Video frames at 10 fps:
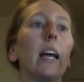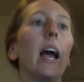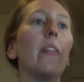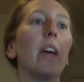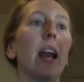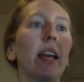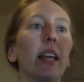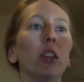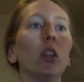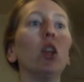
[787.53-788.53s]
And then I
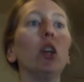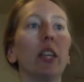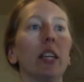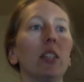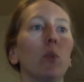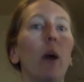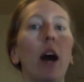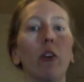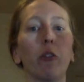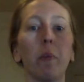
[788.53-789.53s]
can look as
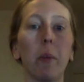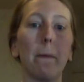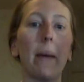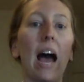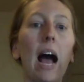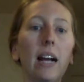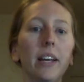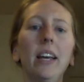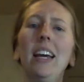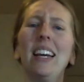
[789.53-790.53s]
well from the back.
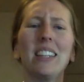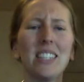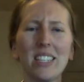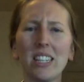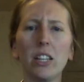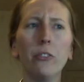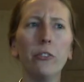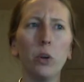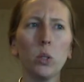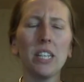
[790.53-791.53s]
This isn't the
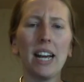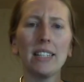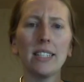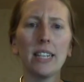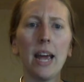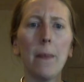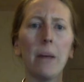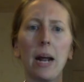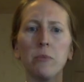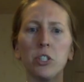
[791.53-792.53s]
full test yet,
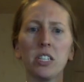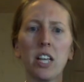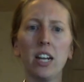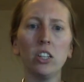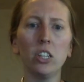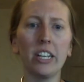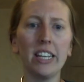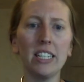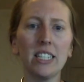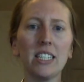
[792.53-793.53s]
but I'm just kind of
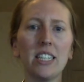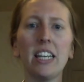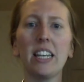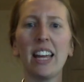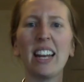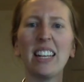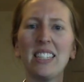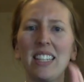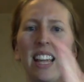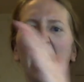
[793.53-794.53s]
looking to see, can I
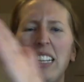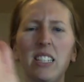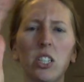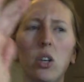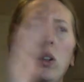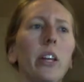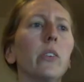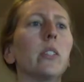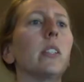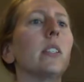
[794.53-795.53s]
see any
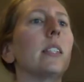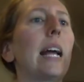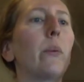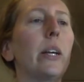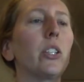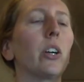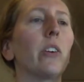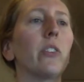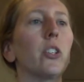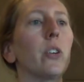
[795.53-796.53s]
scoliosis, sideways
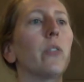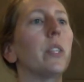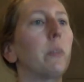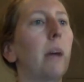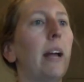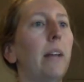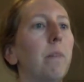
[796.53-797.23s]
curvature of the spine?